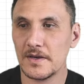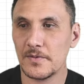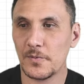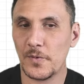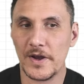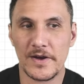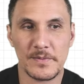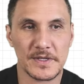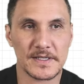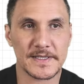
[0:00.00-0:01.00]
Where I'm
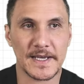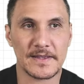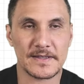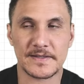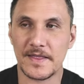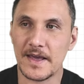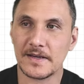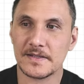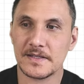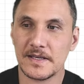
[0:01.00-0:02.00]
going to take this
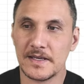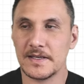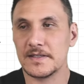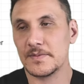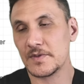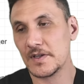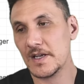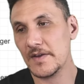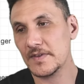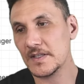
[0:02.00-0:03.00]
next is I'm going to
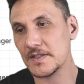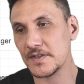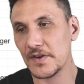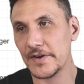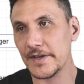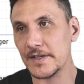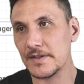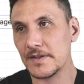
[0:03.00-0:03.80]
have to decide,